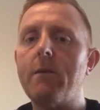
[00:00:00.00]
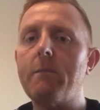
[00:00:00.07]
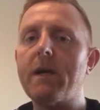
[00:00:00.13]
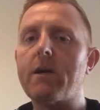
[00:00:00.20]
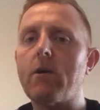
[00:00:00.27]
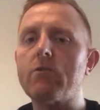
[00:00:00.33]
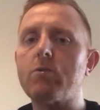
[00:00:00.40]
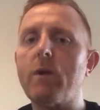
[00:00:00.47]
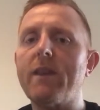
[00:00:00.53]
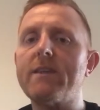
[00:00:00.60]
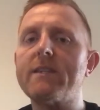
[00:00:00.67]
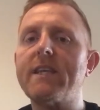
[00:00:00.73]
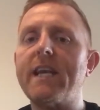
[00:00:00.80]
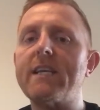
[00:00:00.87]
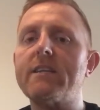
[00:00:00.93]
because with
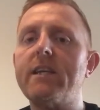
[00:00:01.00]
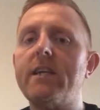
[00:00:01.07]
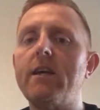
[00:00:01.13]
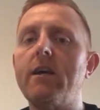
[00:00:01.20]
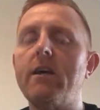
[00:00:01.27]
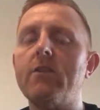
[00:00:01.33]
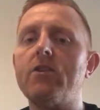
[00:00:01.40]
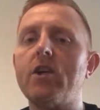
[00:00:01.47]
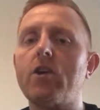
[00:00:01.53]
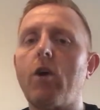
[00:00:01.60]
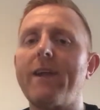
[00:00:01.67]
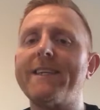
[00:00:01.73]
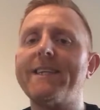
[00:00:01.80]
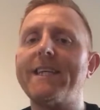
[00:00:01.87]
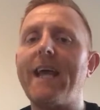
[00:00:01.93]
60 years you're
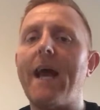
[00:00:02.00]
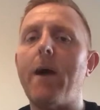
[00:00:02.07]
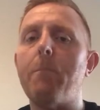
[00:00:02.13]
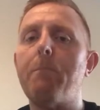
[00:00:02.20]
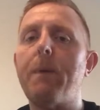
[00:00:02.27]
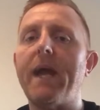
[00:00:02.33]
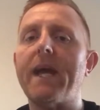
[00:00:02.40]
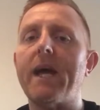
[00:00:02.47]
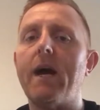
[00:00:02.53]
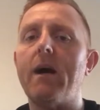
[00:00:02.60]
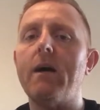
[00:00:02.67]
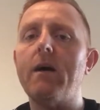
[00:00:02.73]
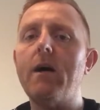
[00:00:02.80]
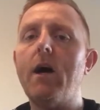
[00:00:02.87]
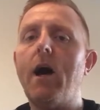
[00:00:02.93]
going to get a
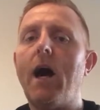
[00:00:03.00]
bigger